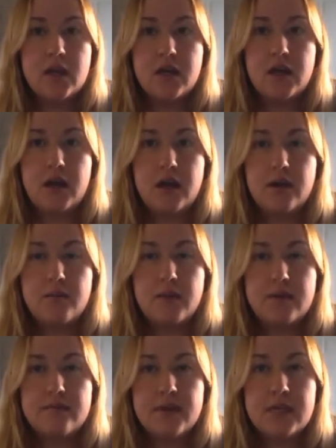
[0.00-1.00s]

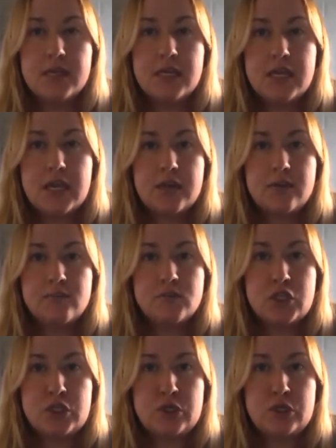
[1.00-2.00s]
I finally came
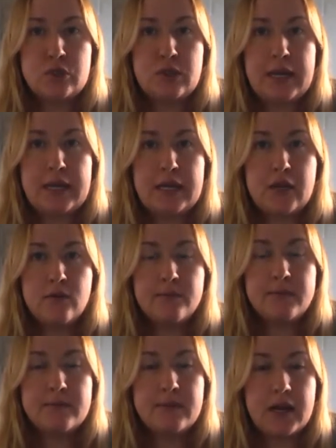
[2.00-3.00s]
to and I
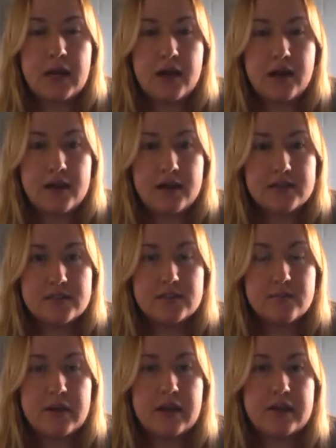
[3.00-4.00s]
opened my eyes.
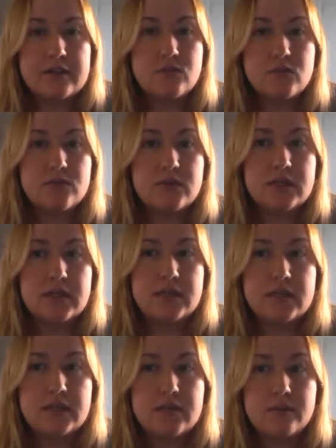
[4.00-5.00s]
My eyes were
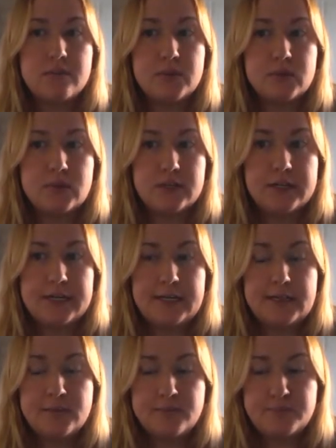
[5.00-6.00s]
really
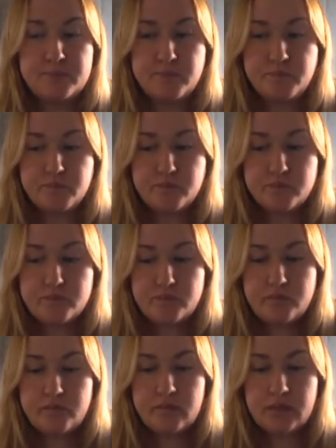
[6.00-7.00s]
blurry.
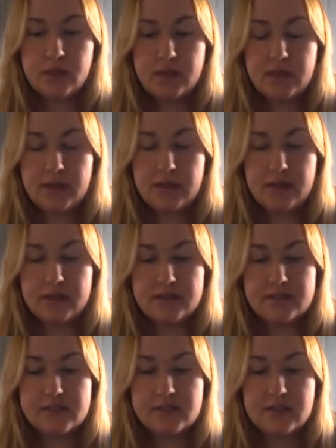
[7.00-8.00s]

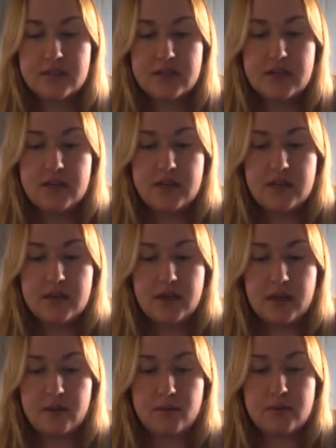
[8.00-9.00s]
And
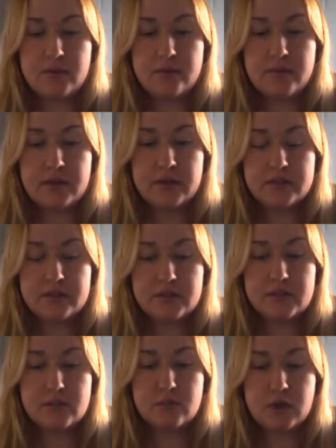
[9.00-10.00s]
one of the male
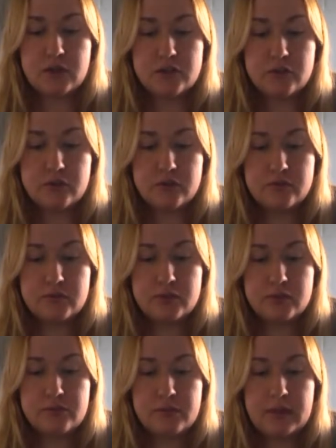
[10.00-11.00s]
nurses walked over
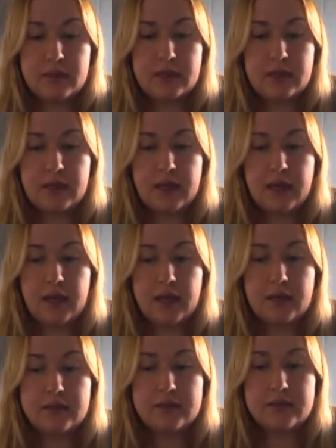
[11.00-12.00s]
to me
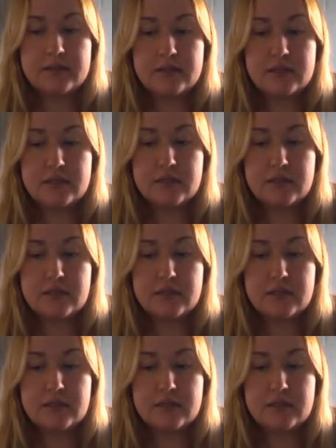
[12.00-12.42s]
and